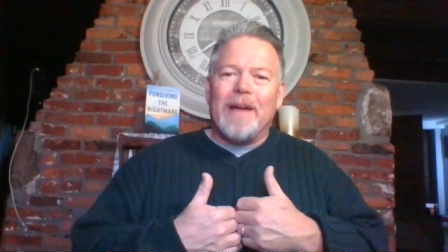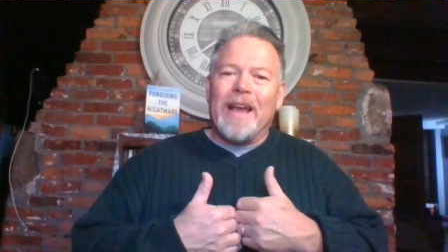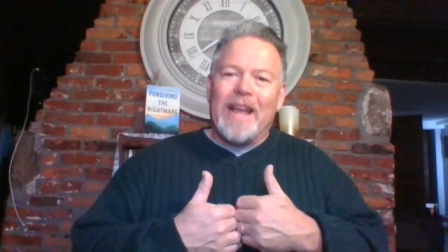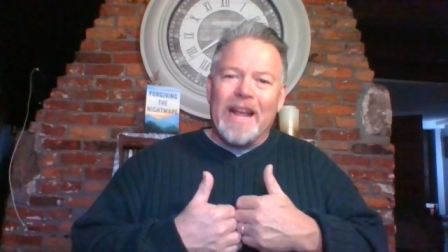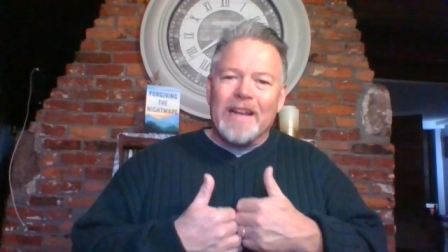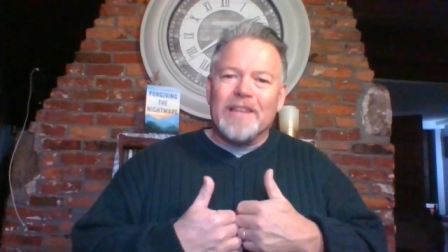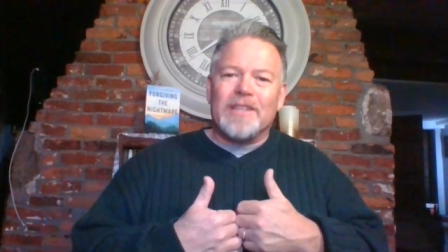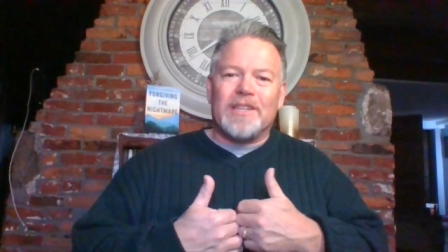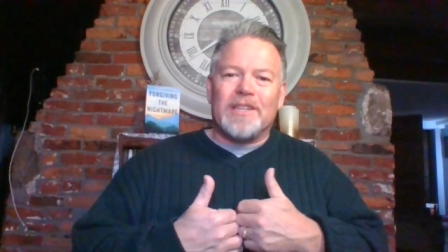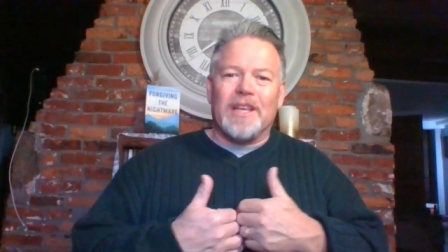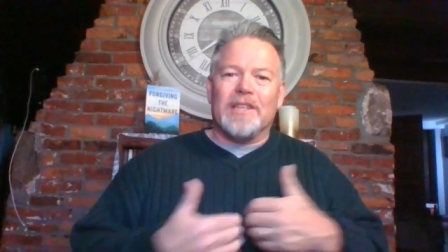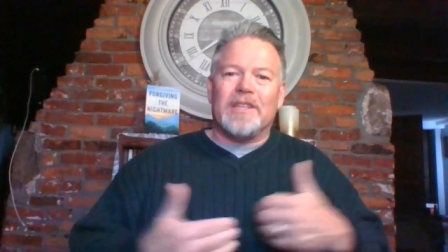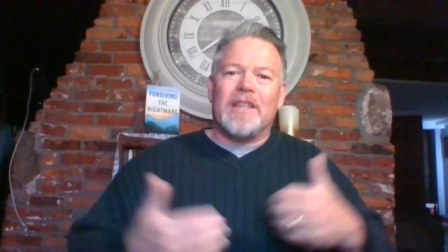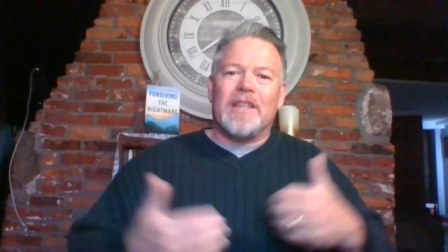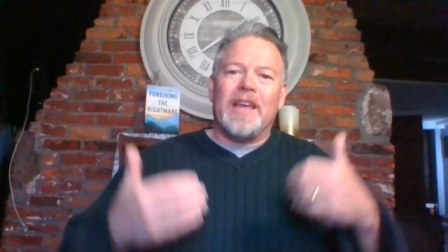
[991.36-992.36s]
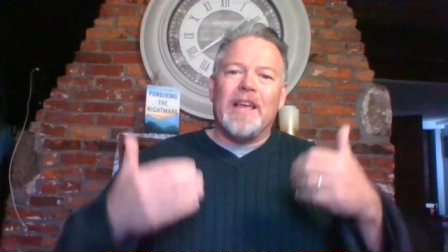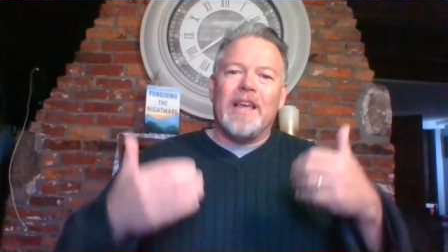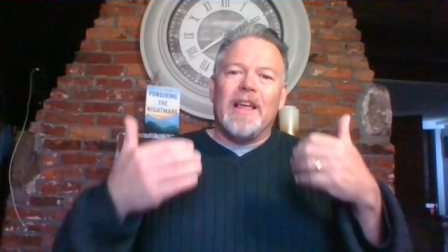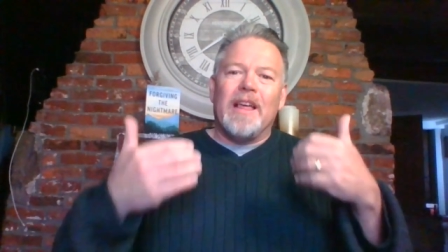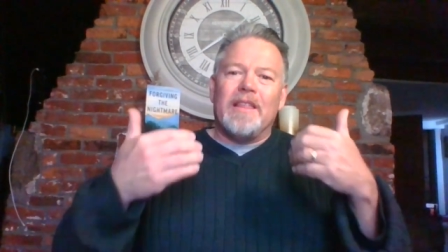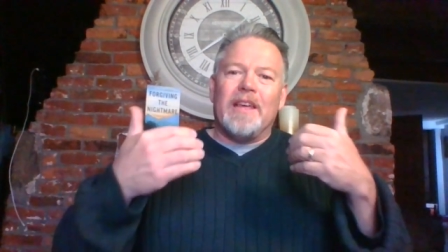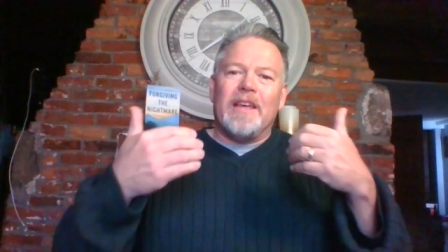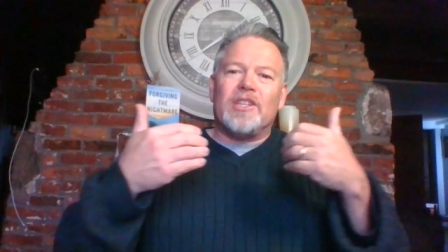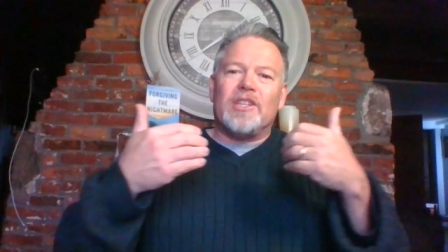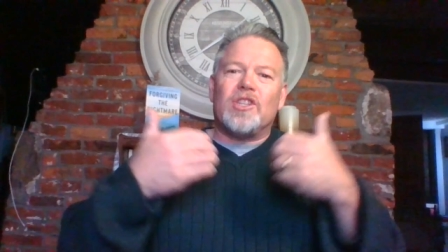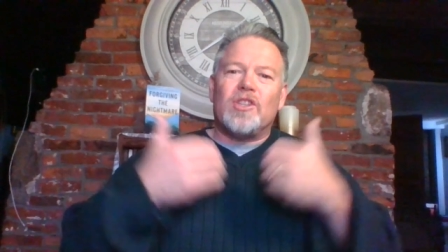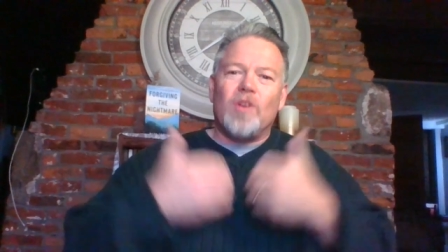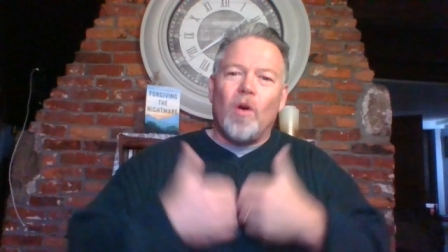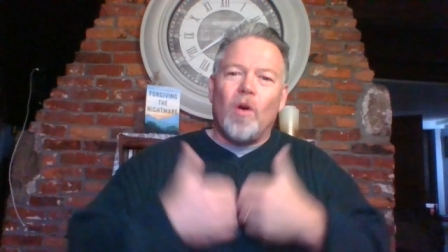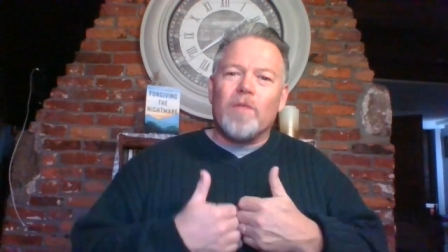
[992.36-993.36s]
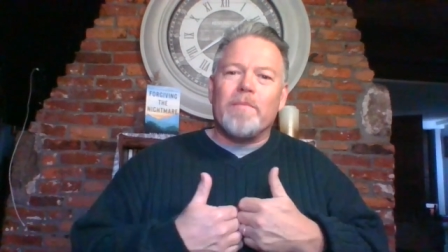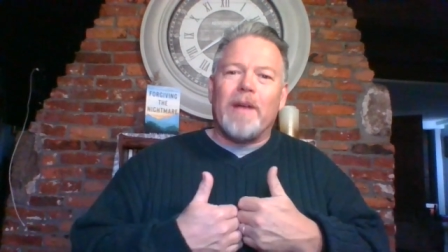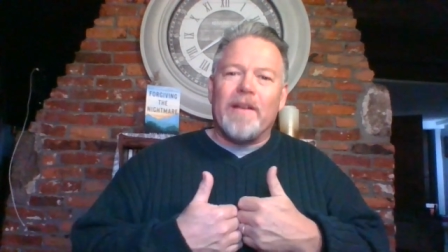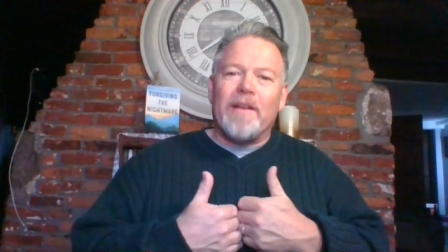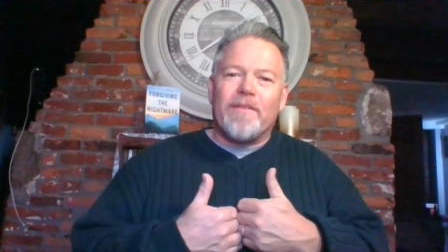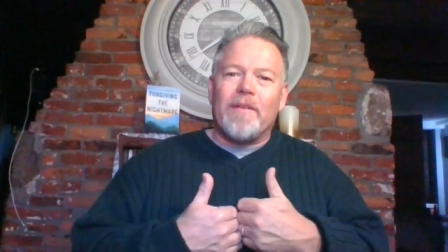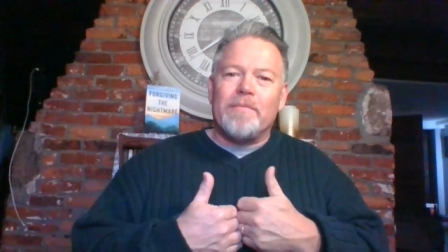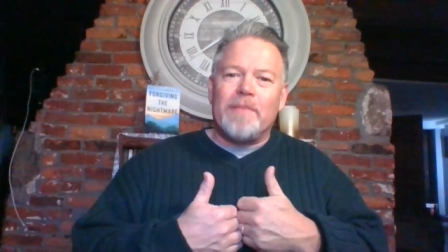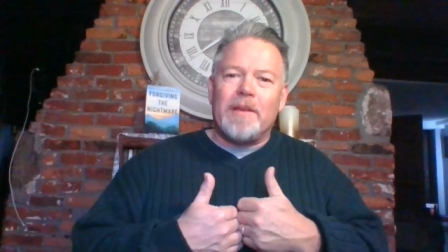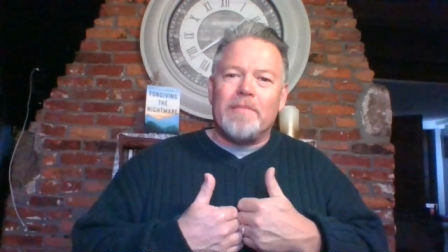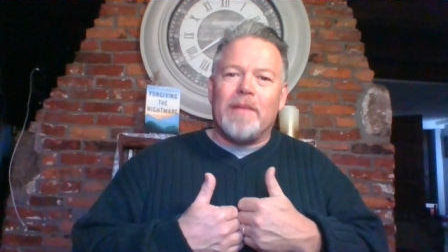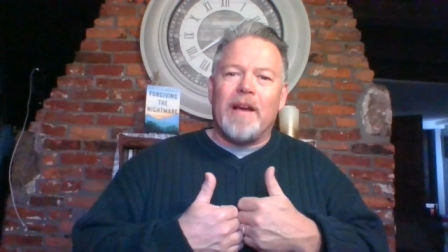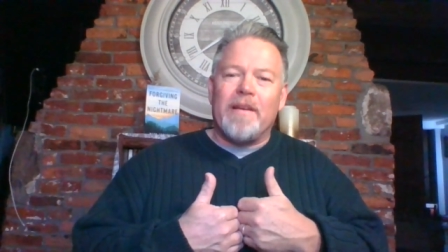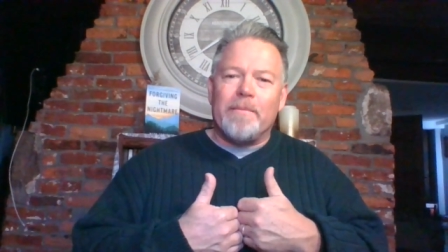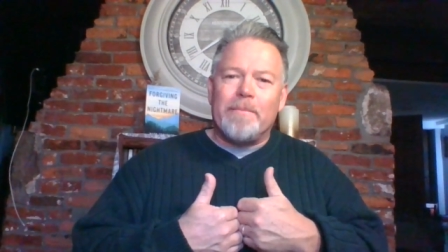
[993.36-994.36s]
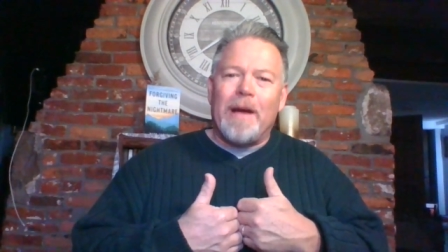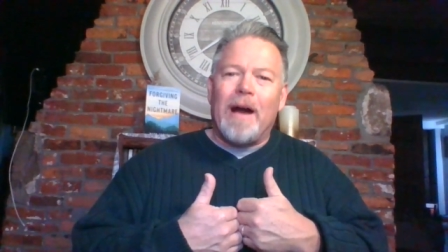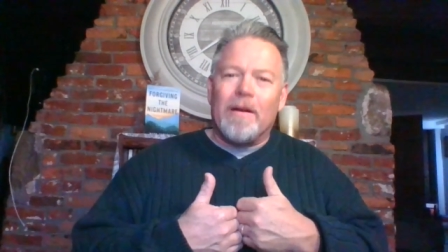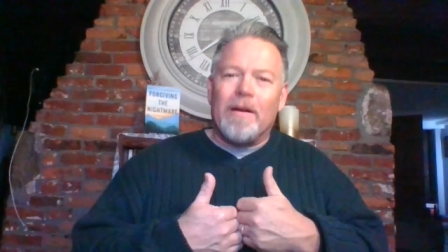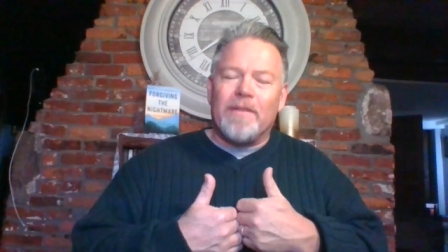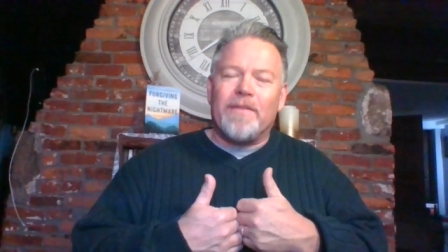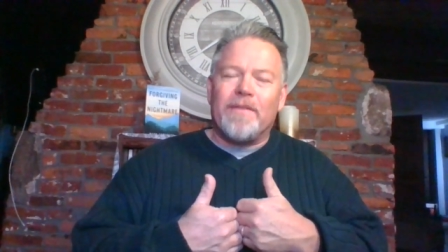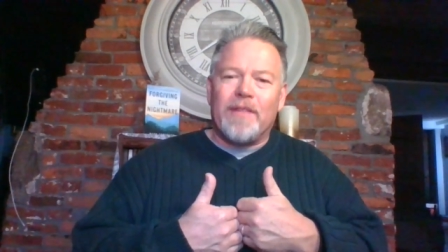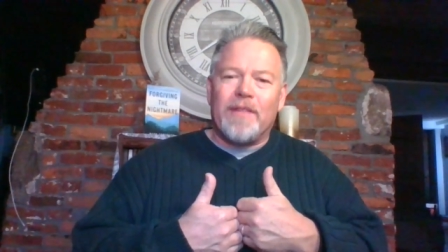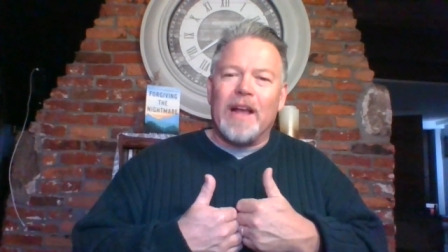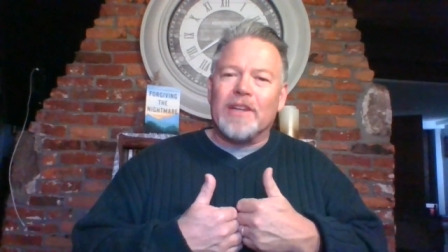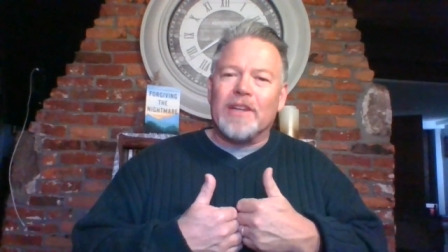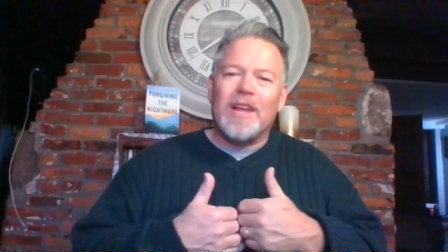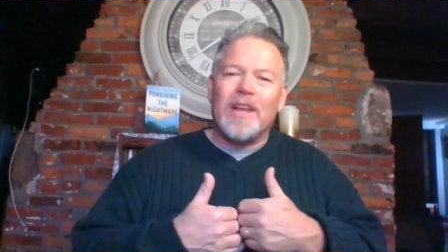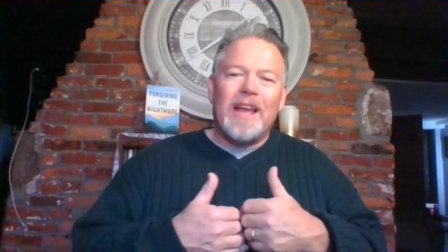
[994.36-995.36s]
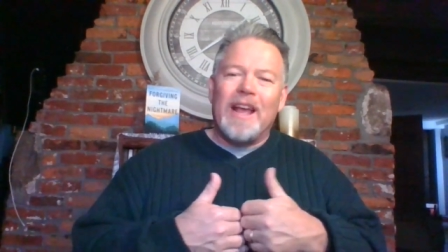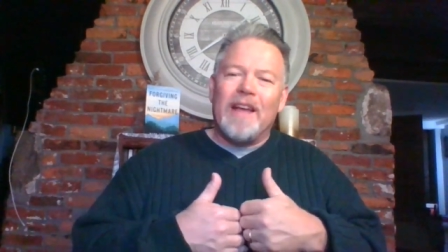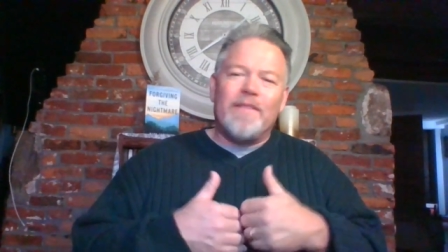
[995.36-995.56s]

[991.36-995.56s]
my innocence. They they ah. stole my, from me my pound of flesh.